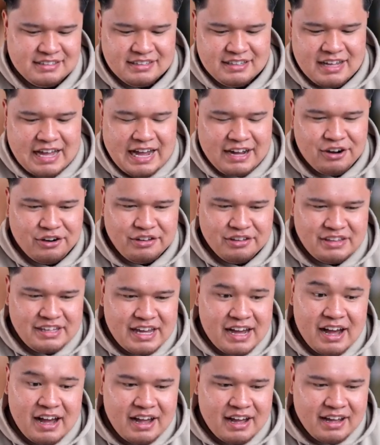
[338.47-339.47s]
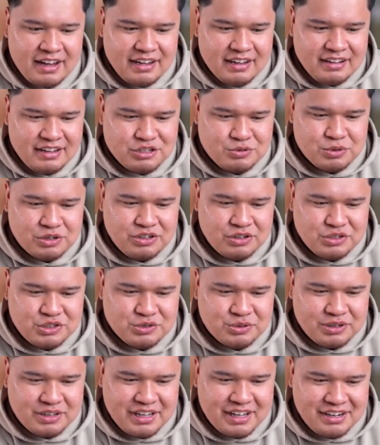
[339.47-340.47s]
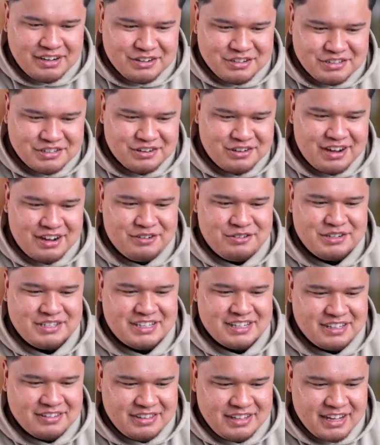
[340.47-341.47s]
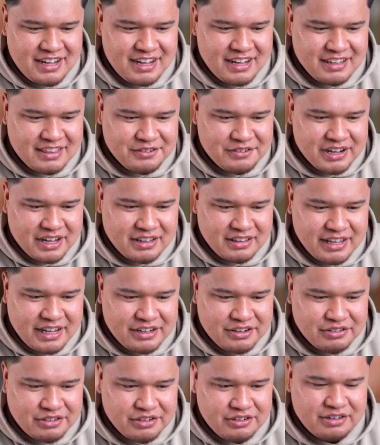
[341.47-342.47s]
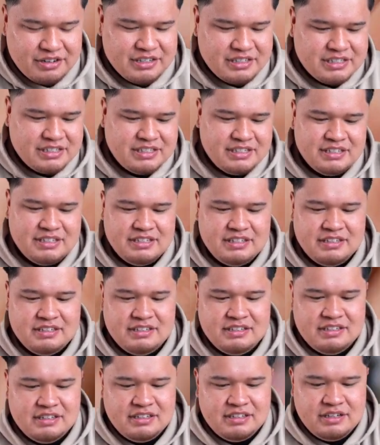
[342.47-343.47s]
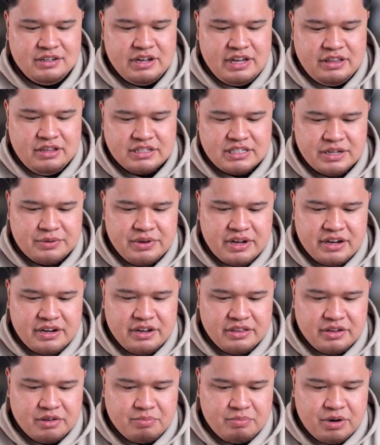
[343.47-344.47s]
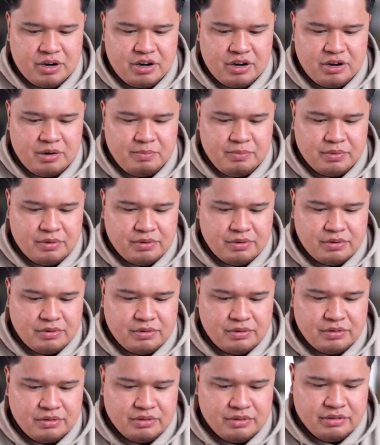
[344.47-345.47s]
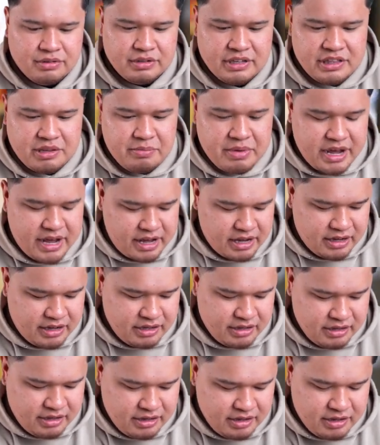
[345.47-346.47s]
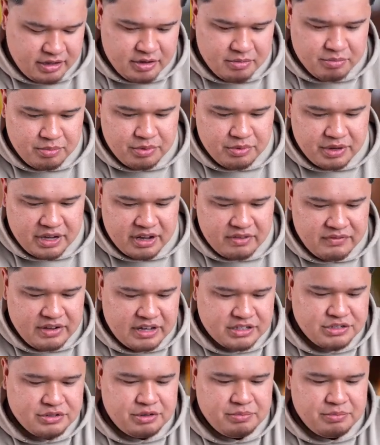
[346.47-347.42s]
I call it the Eye, because we're close to Orlando, so I always think of the Eye. Then we got Lando Norris. It looks like we got another purple in the back. But we got Valtteri